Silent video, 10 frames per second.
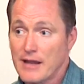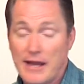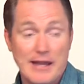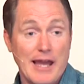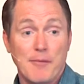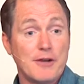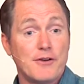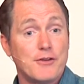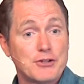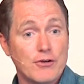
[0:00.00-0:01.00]
He came
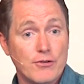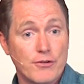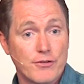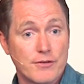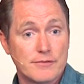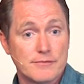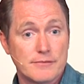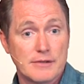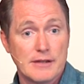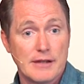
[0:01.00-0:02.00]
under the truth.
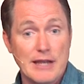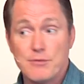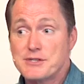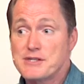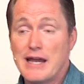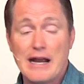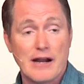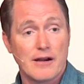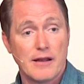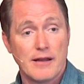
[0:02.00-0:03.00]
He was
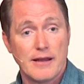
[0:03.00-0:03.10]
there.